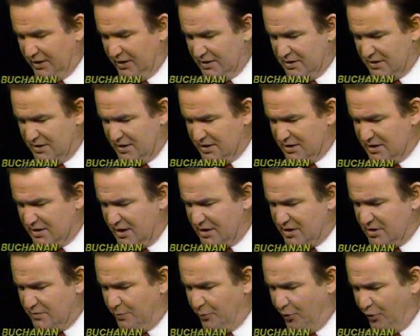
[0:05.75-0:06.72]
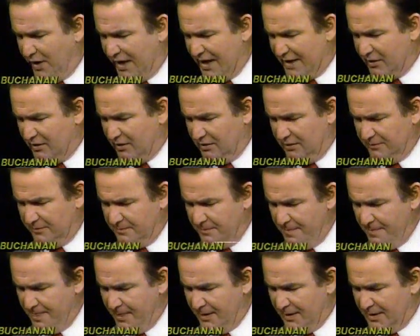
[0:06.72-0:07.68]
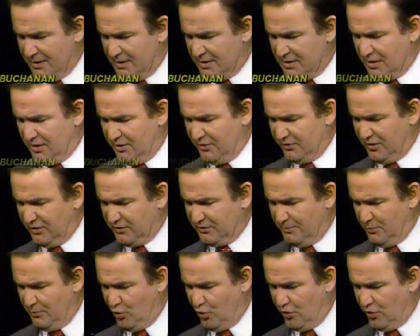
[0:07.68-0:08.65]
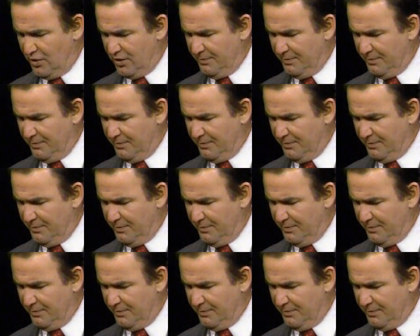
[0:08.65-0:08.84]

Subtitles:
He said, "Such prattle tells us more